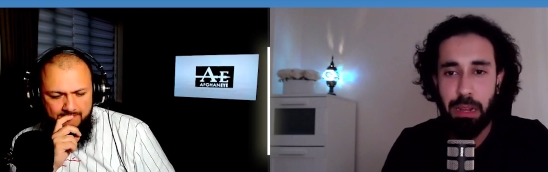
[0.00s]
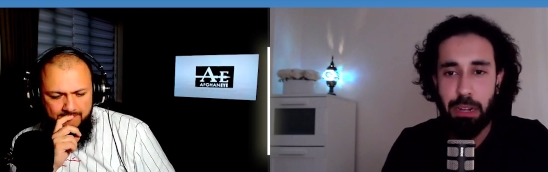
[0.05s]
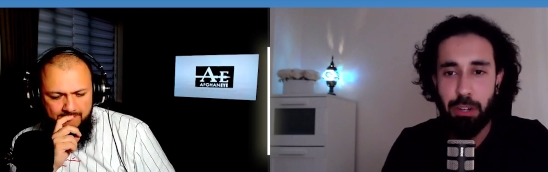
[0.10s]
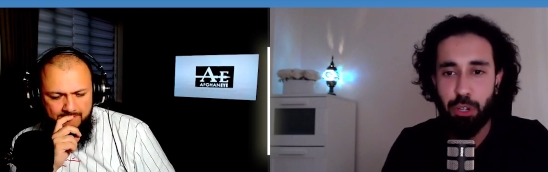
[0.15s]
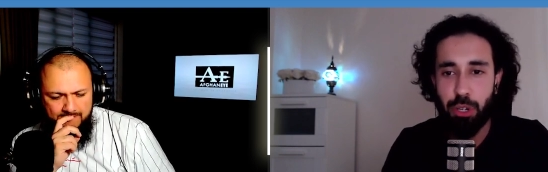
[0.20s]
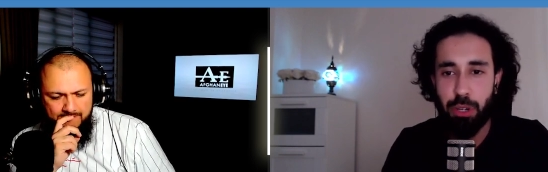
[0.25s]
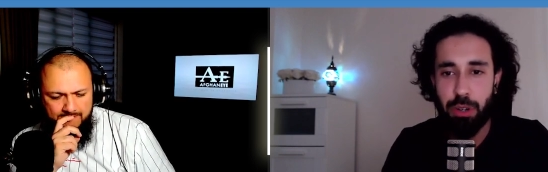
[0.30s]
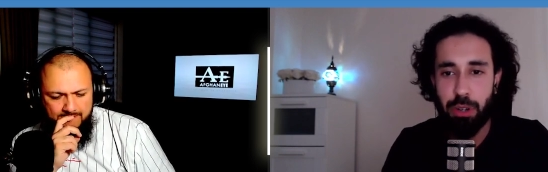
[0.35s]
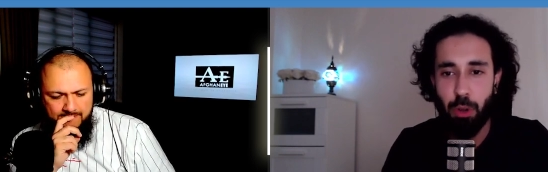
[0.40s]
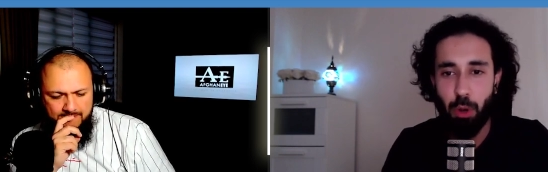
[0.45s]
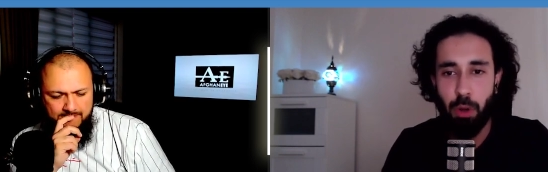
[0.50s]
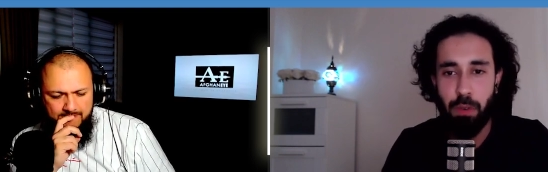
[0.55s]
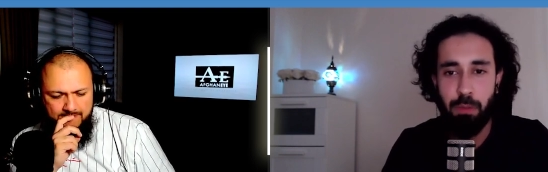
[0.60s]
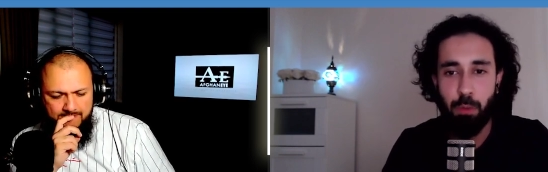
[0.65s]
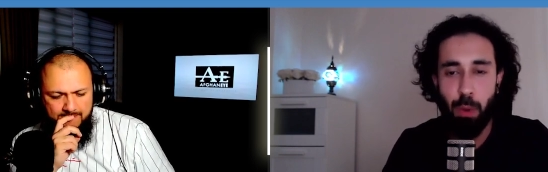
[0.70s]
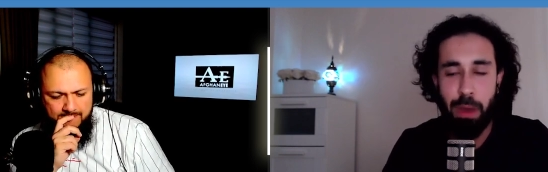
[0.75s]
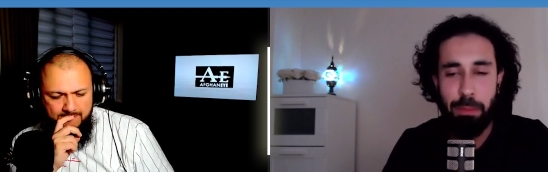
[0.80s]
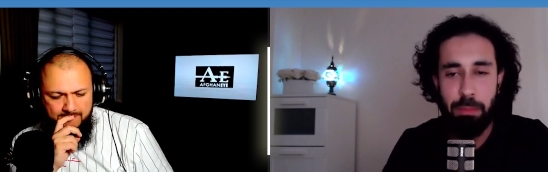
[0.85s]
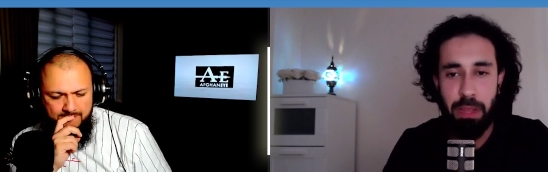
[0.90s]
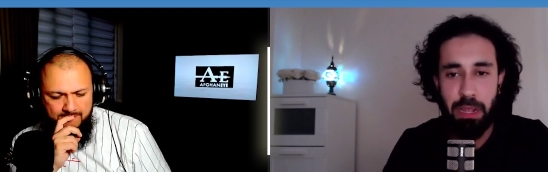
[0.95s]
Speaker 1: mention
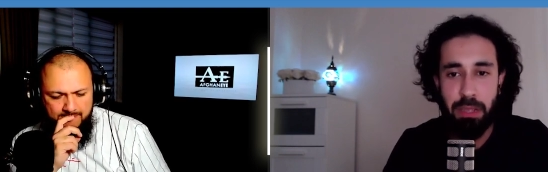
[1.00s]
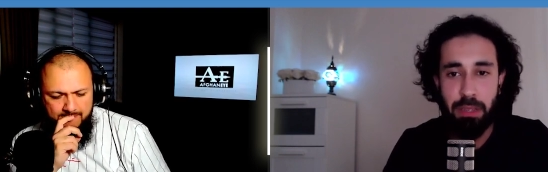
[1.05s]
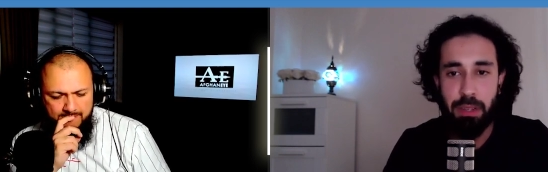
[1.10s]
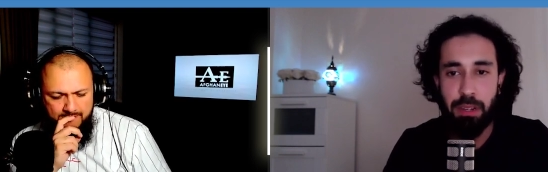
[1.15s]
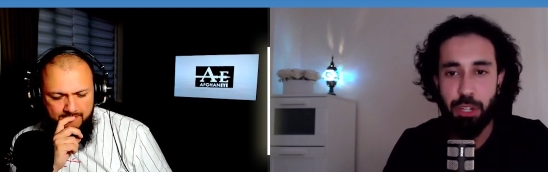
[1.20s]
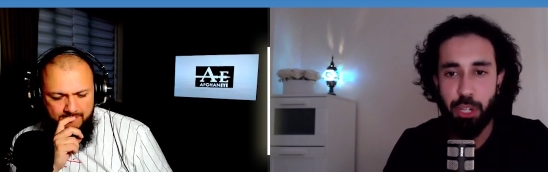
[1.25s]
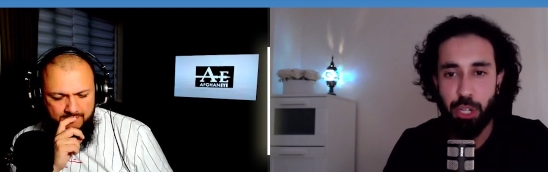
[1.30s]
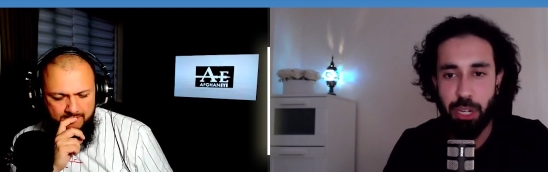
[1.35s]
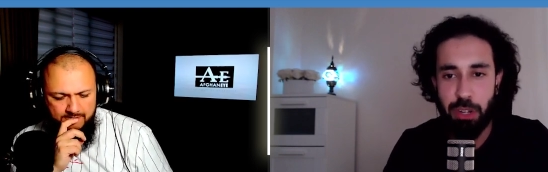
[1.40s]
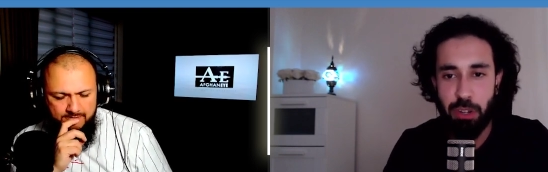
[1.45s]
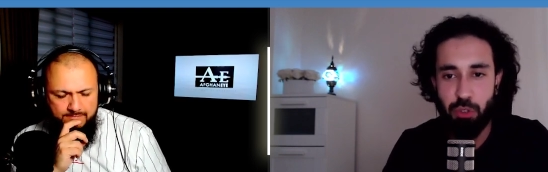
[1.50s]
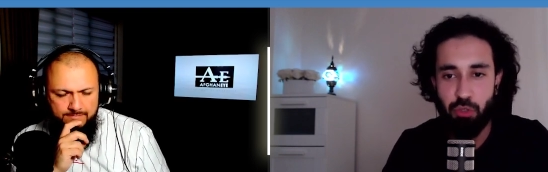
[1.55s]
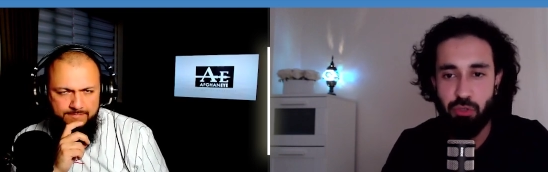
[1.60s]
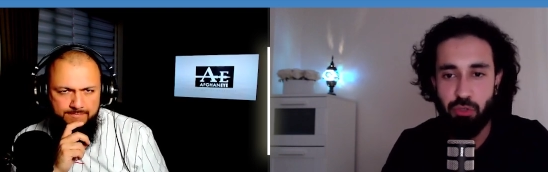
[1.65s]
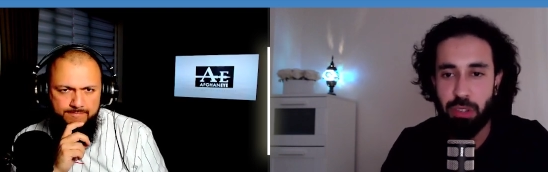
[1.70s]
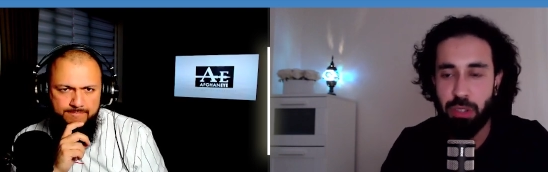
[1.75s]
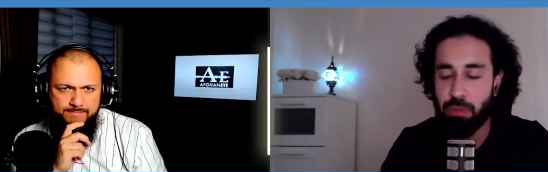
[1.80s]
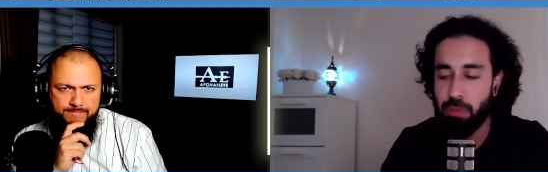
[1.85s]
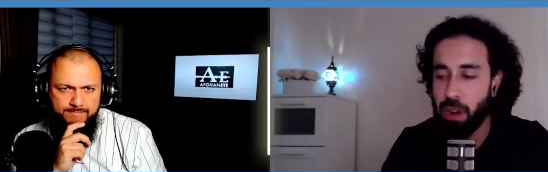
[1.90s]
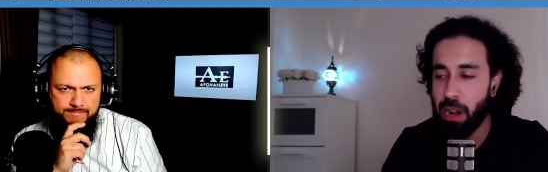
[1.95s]
of women's and
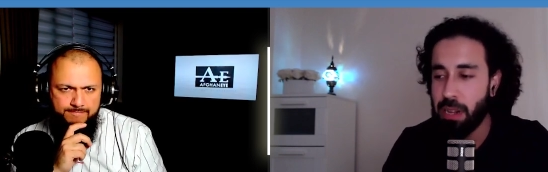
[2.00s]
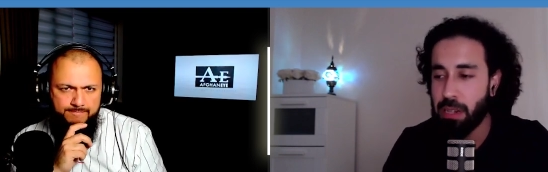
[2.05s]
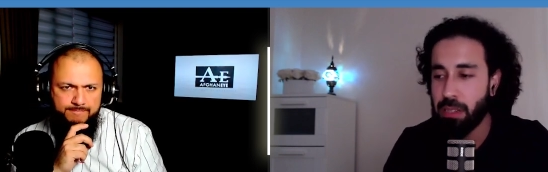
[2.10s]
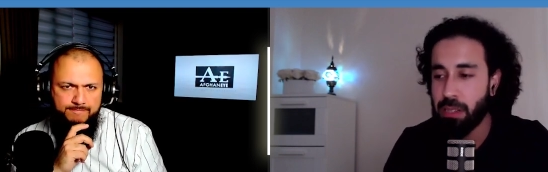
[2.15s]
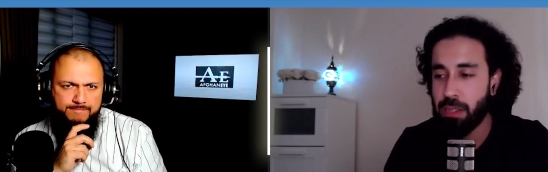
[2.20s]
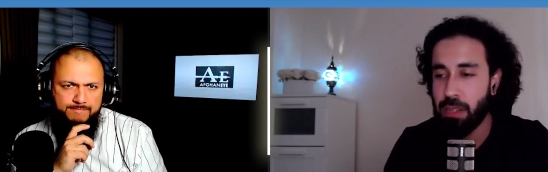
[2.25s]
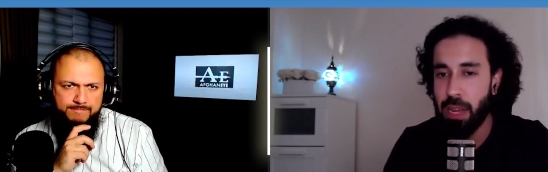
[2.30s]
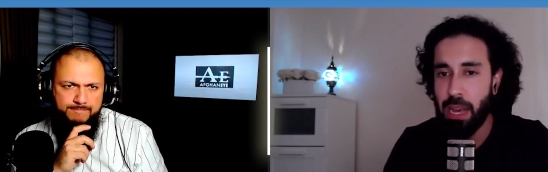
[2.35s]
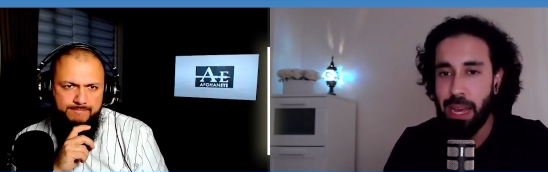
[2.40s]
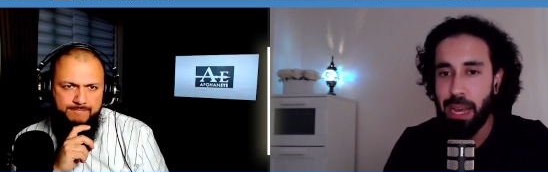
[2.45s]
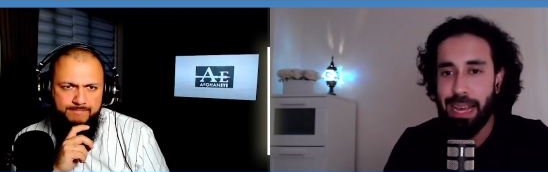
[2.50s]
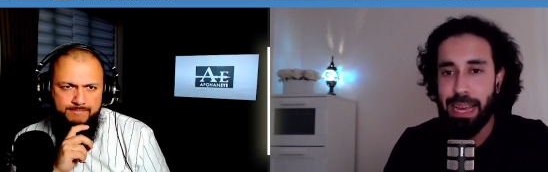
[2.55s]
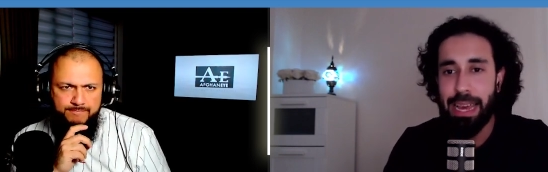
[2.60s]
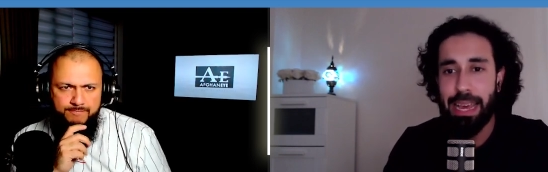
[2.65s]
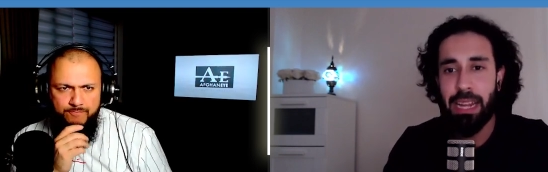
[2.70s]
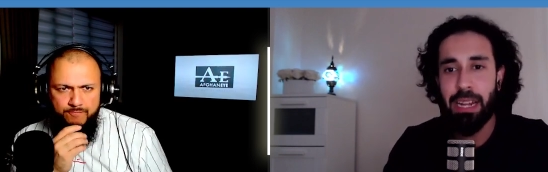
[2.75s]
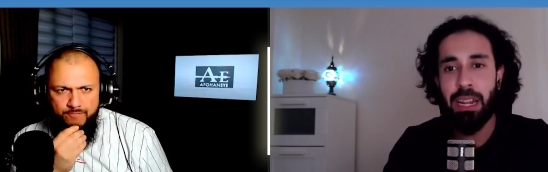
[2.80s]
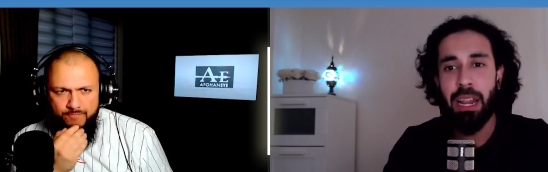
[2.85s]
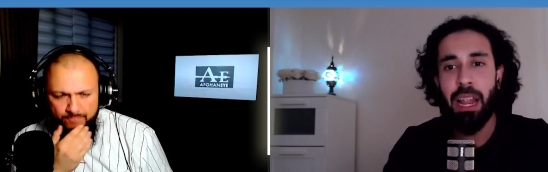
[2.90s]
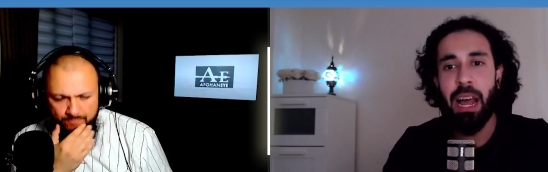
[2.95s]
children's rights
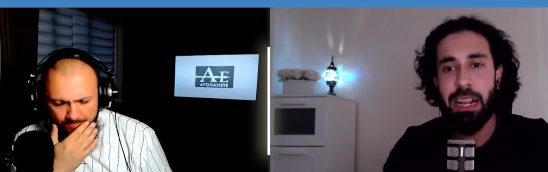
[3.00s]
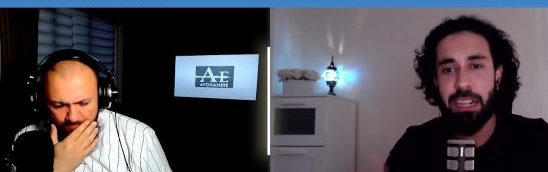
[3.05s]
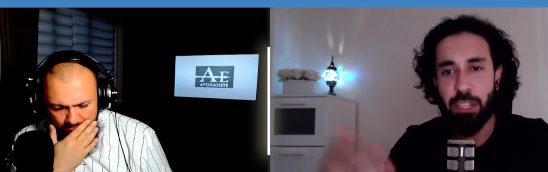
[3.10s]
in